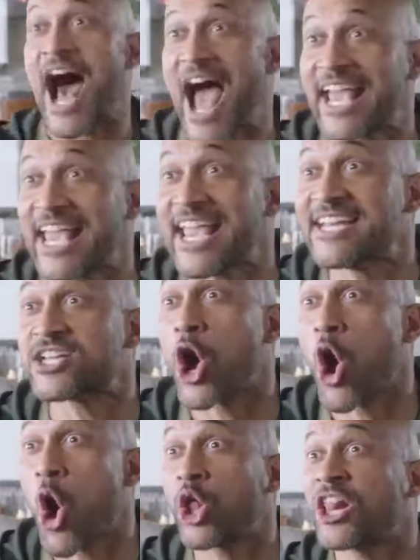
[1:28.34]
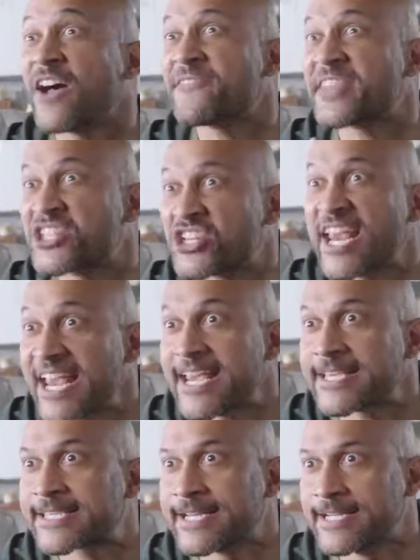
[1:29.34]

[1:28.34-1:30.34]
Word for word: I ate all of the cheese.